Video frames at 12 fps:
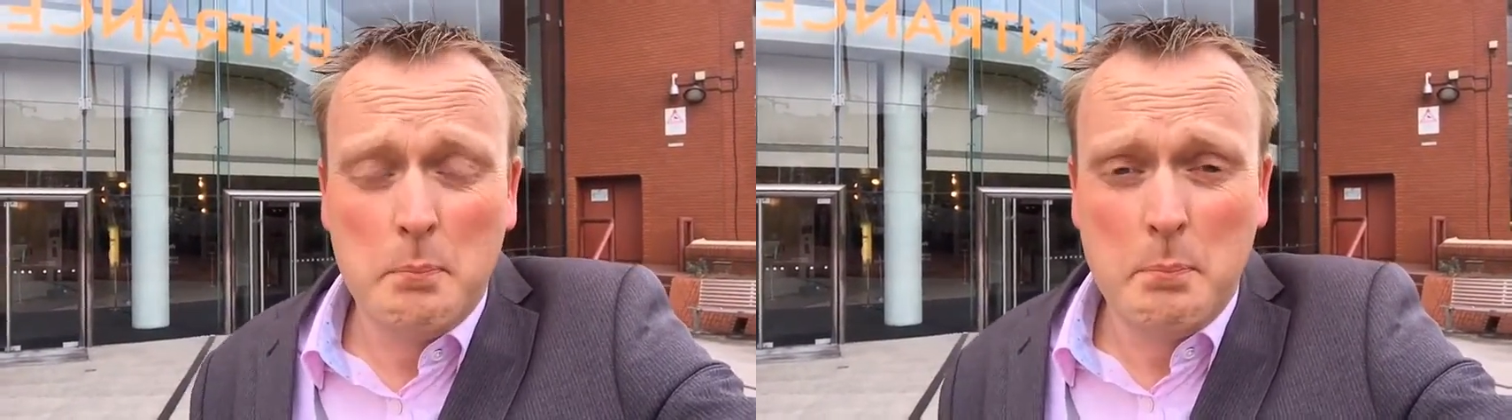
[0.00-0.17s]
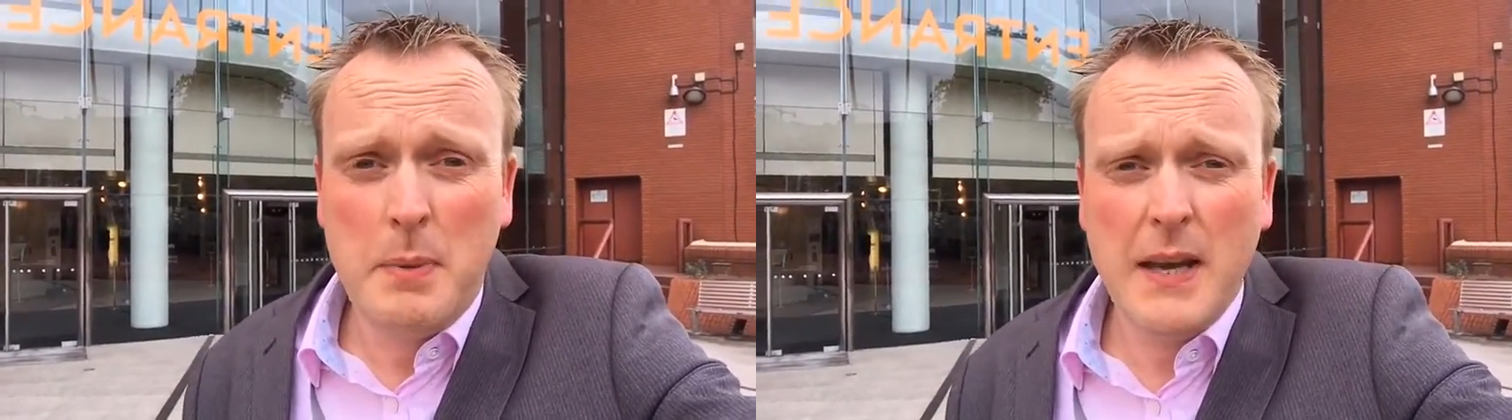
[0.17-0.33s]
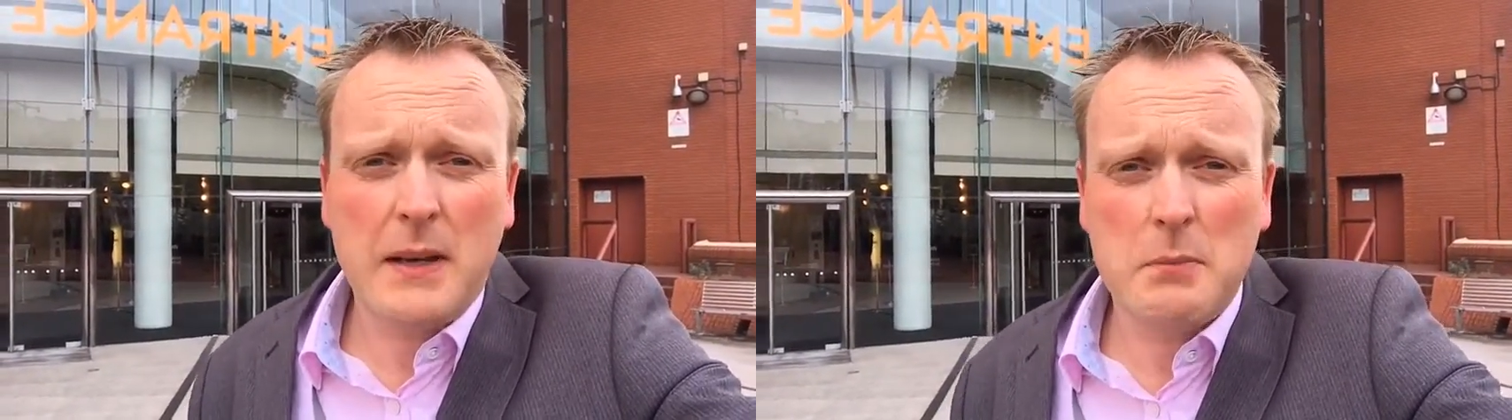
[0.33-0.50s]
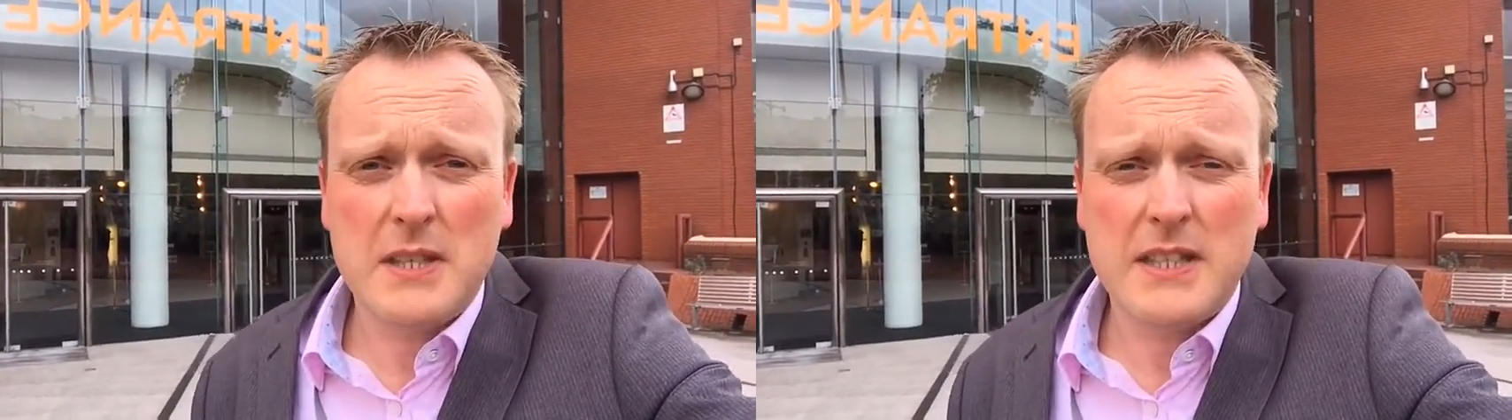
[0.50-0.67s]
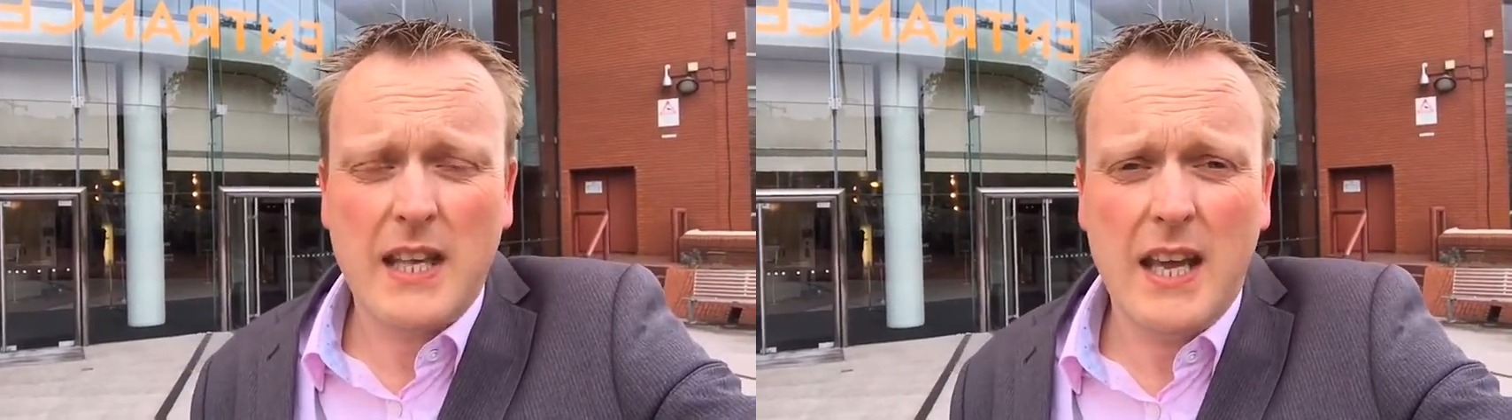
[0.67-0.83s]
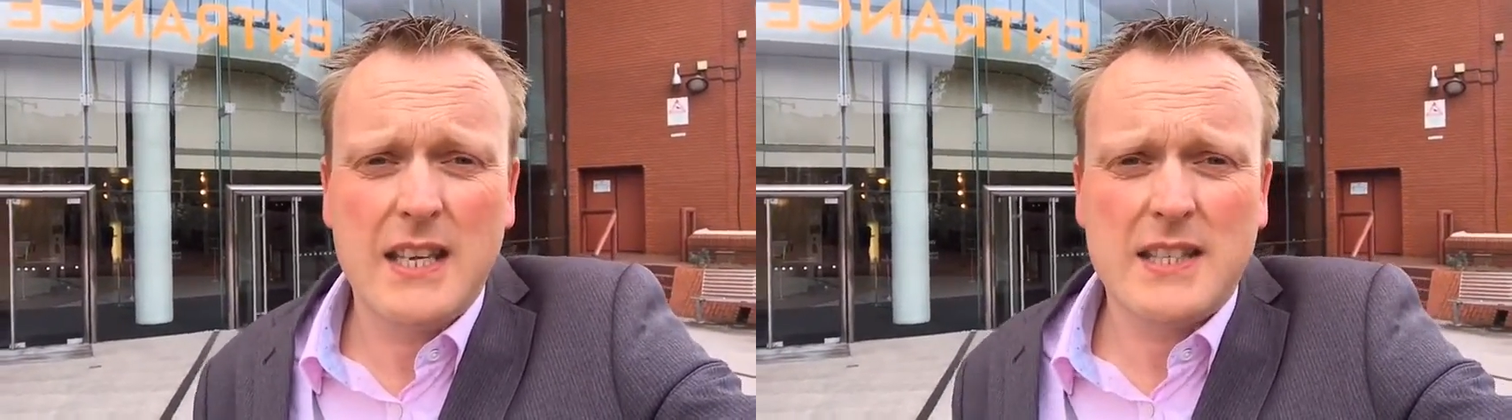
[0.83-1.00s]
big
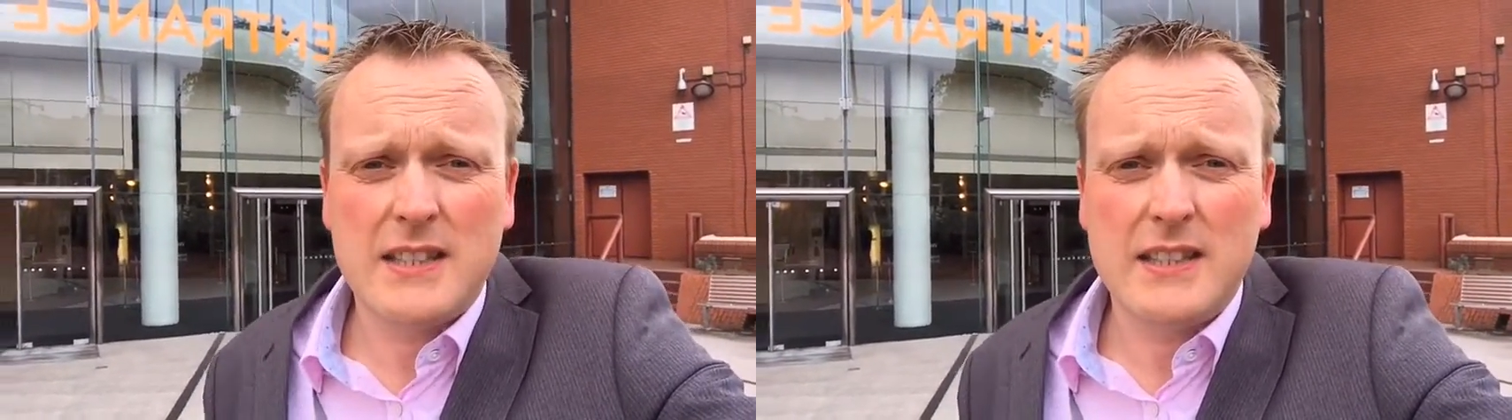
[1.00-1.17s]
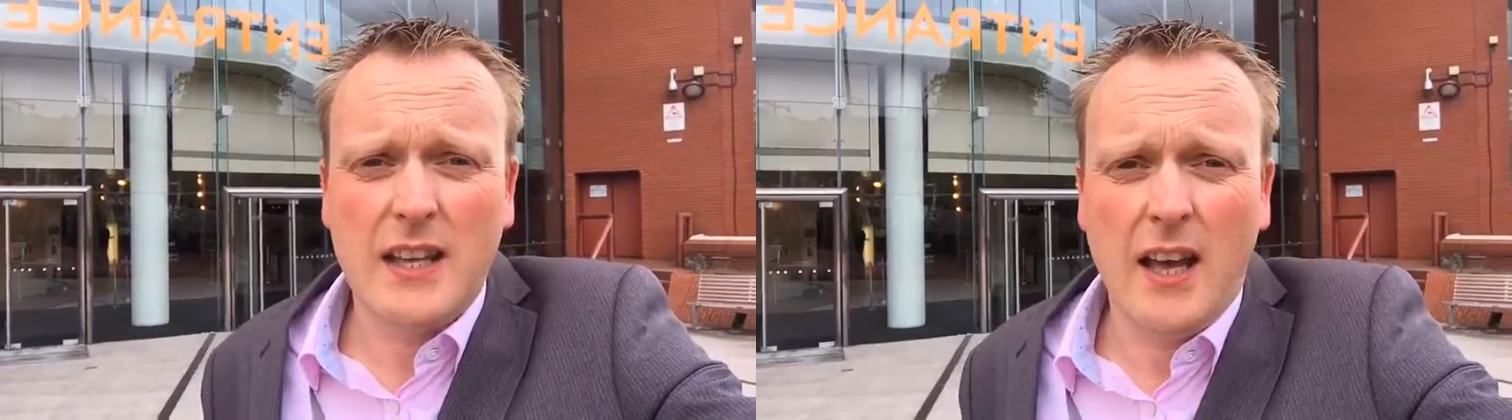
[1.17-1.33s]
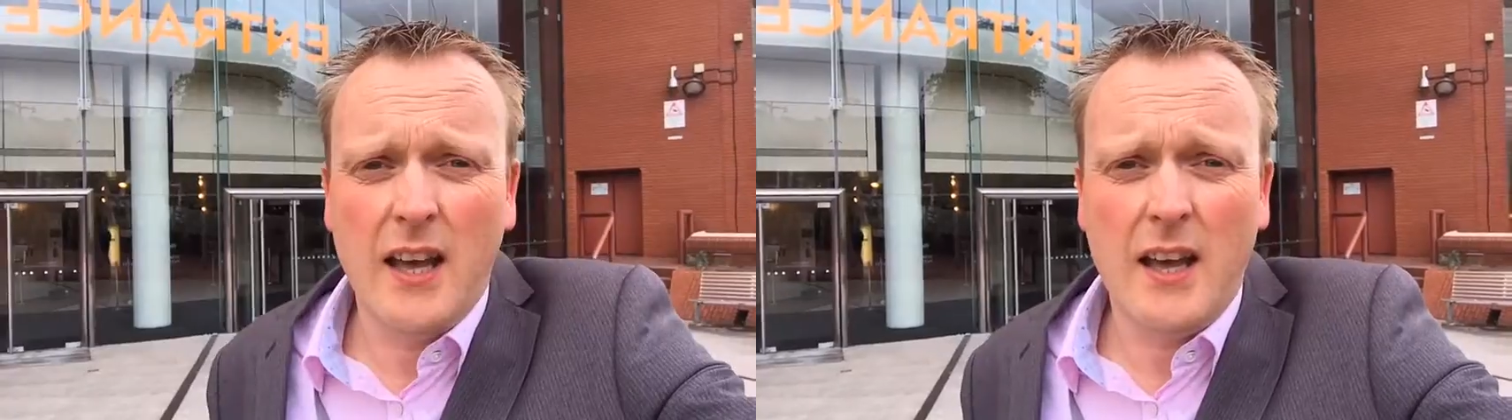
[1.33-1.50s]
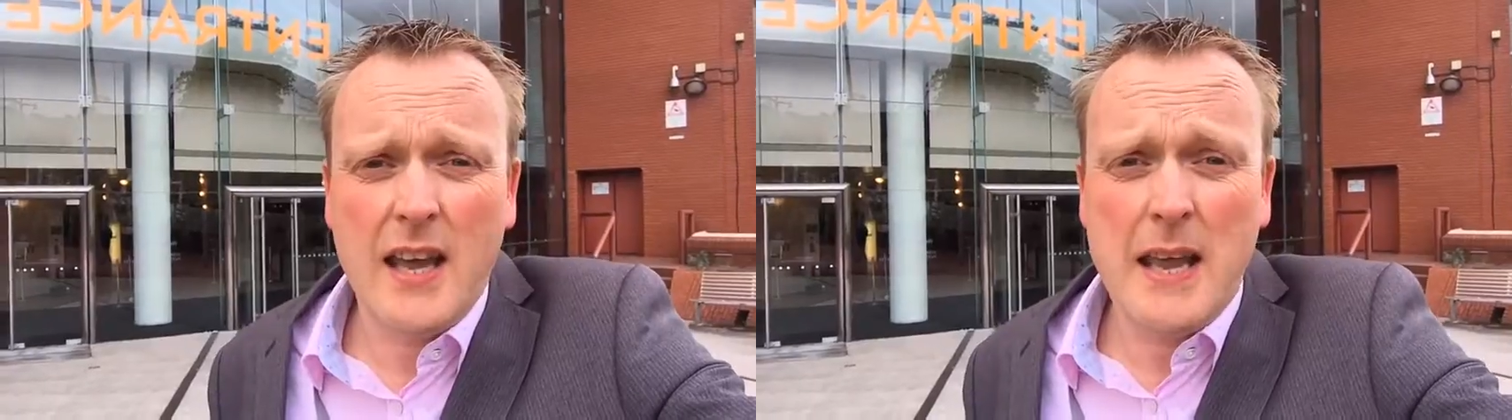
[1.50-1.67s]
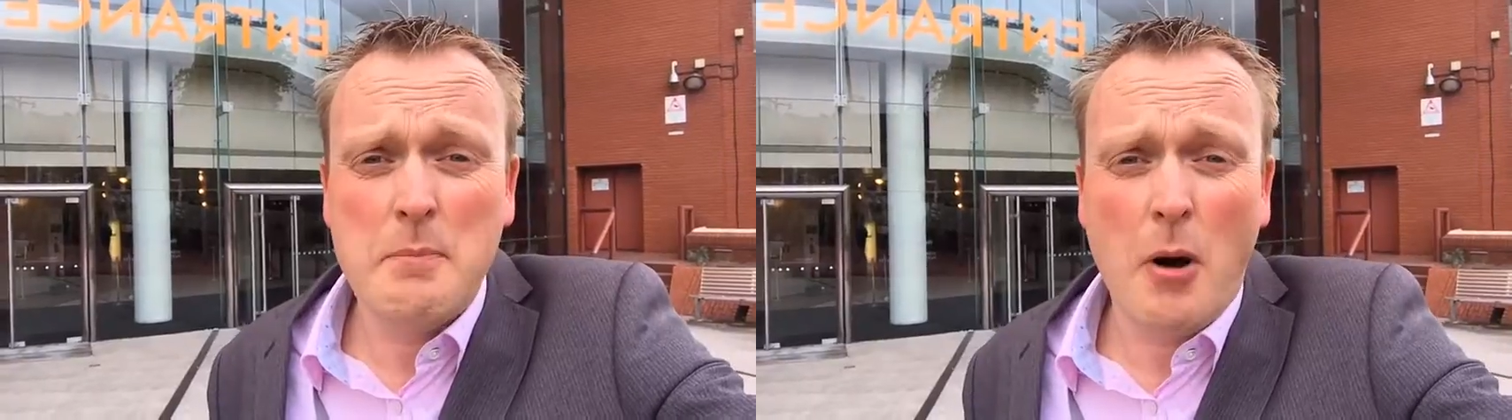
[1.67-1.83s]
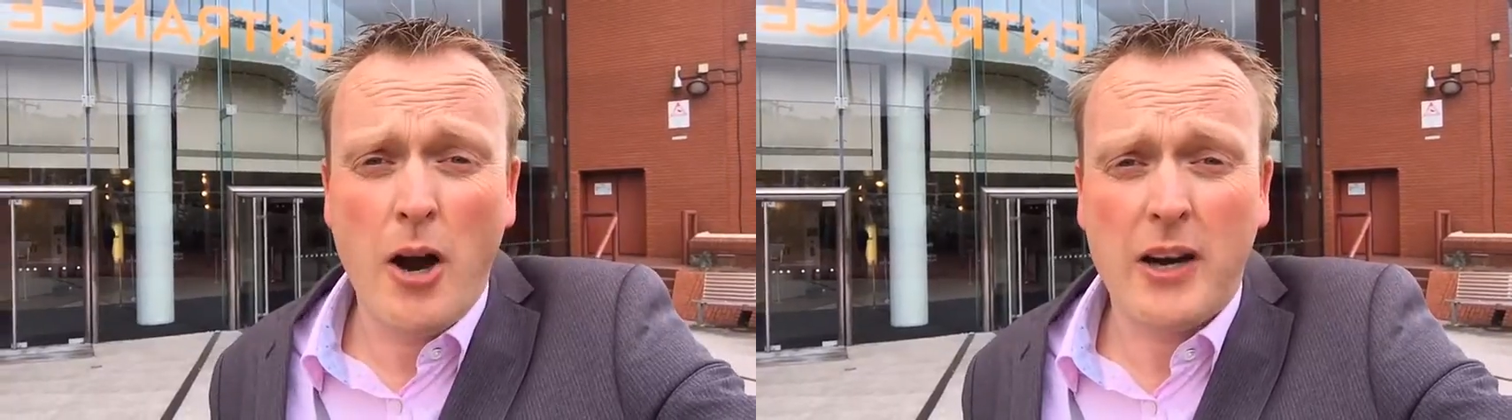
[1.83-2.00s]
mistakes
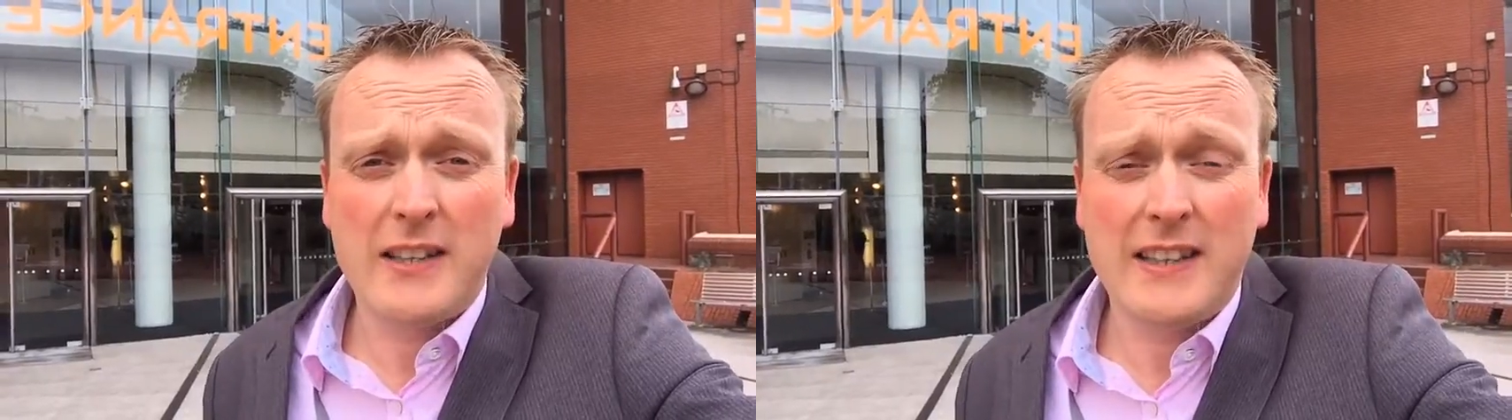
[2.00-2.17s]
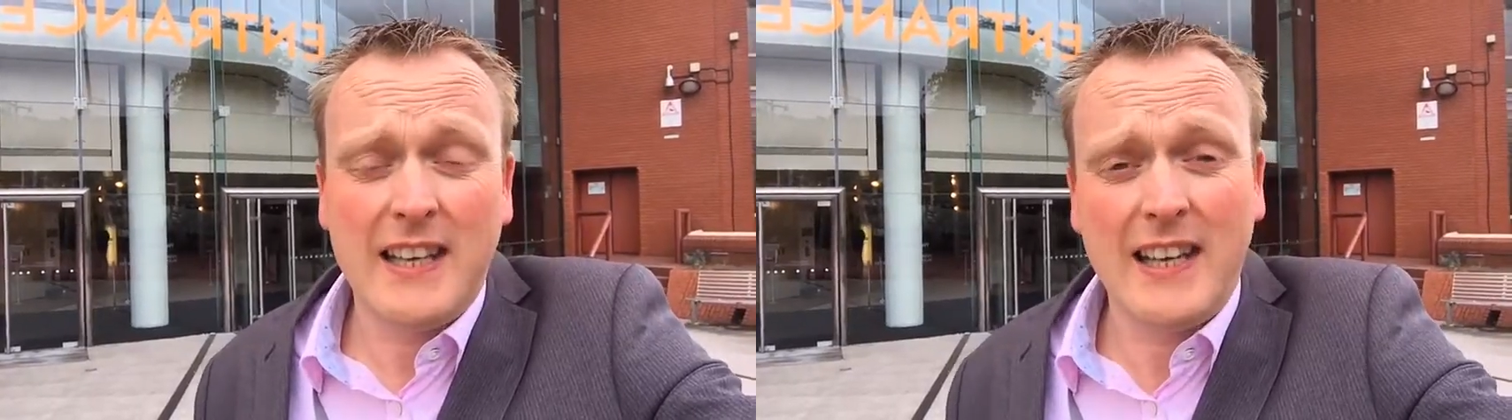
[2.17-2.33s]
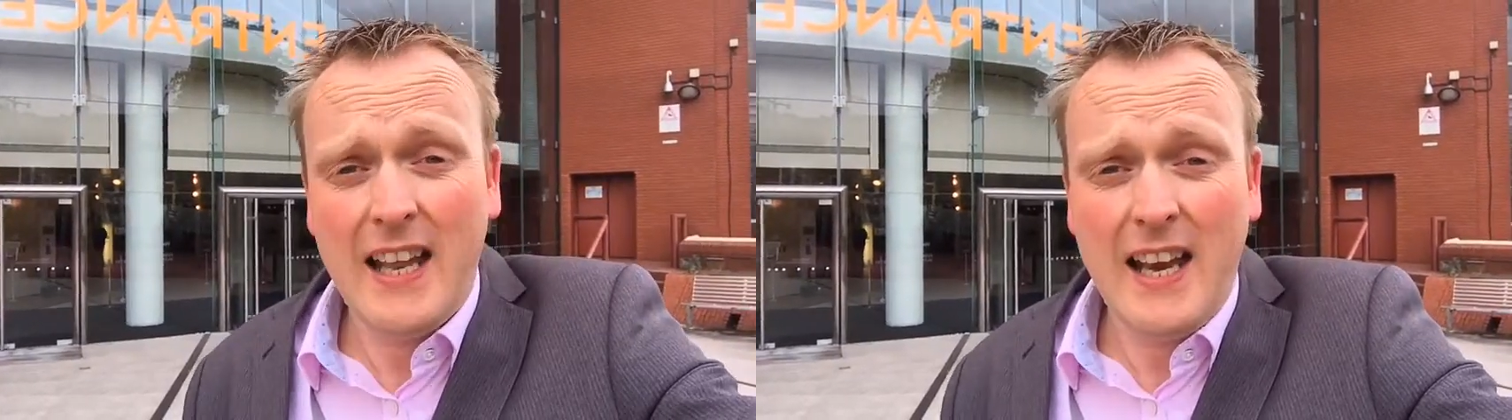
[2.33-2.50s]
in marketing,